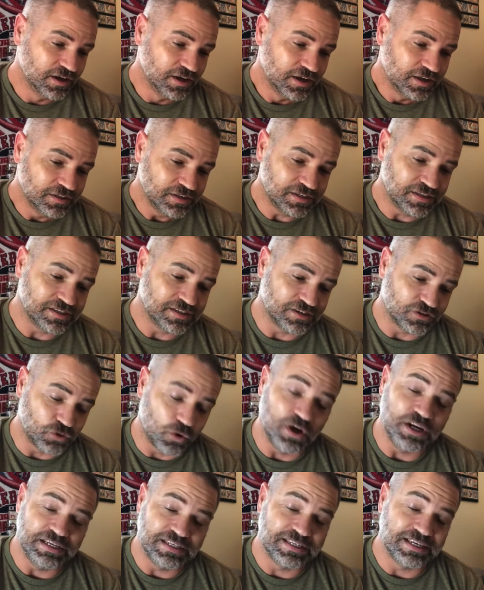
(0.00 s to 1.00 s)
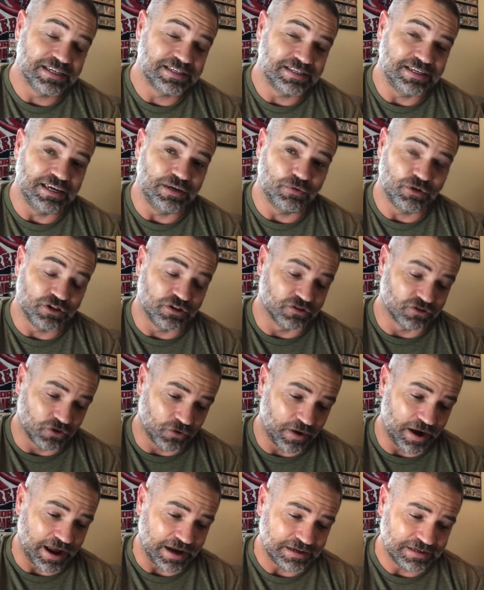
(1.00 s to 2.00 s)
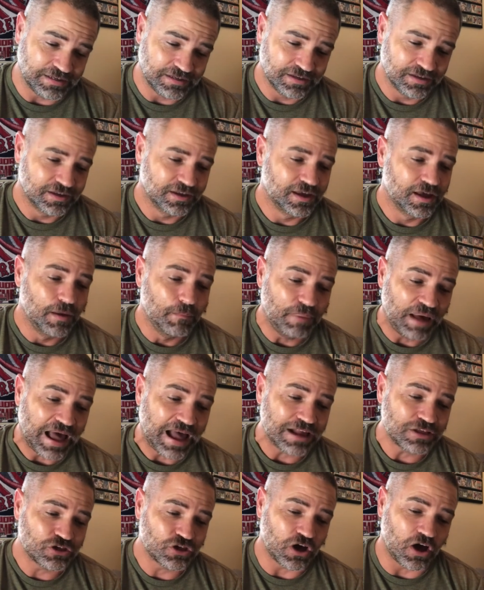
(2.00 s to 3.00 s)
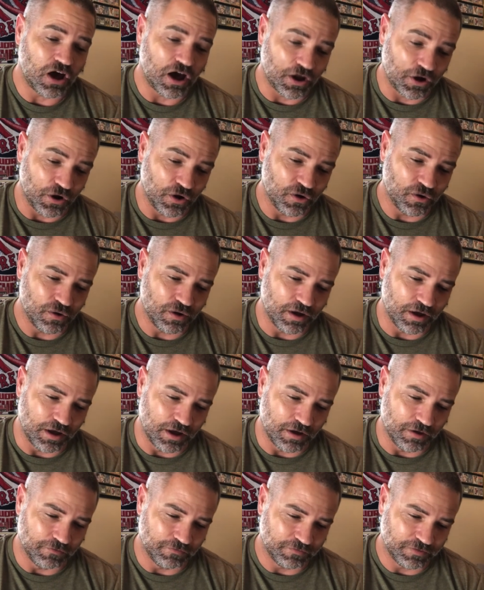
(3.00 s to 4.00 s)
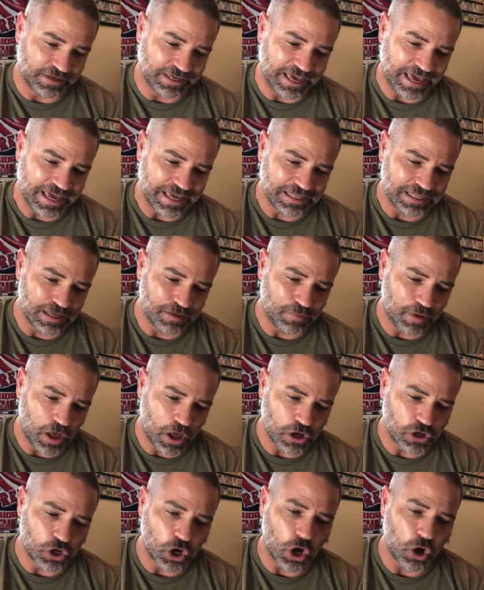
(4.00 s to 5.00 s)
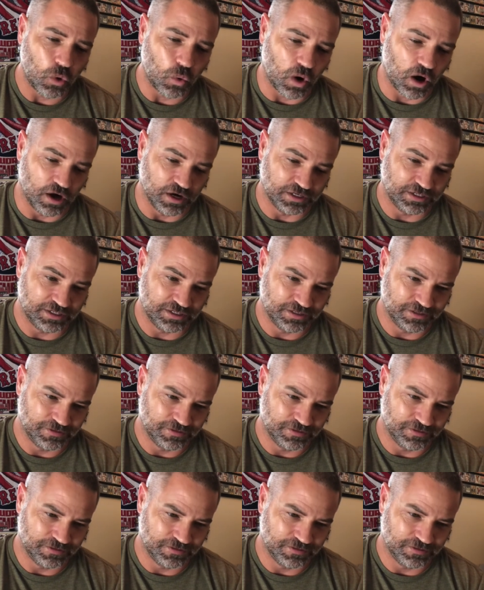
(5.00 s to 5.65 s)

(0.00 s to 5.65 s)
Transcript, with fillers: This is a 2016, which is correct, patch auto of Caleb Cowart,